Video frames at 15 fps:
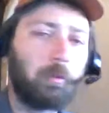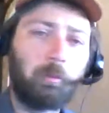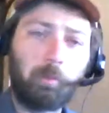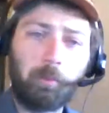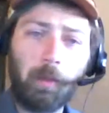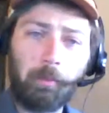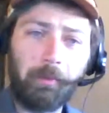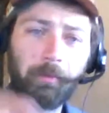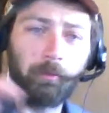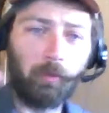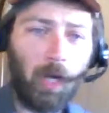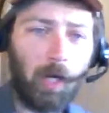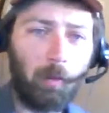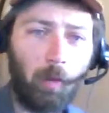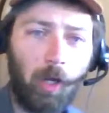probably the
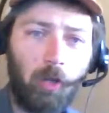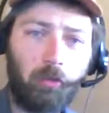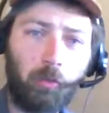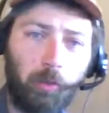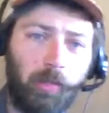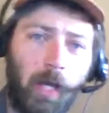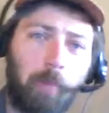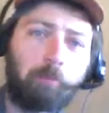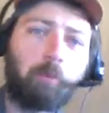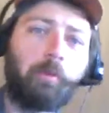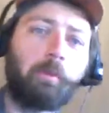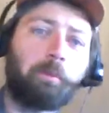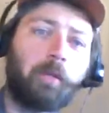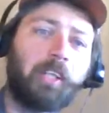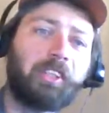rock walls were topped with a
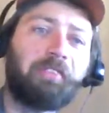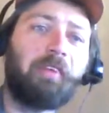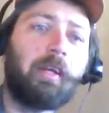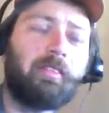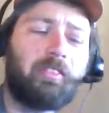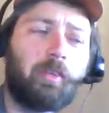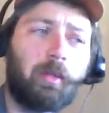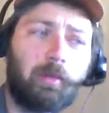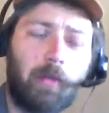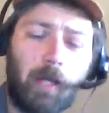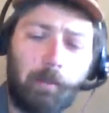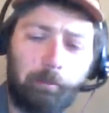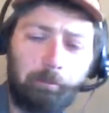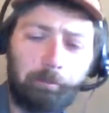brush fence on top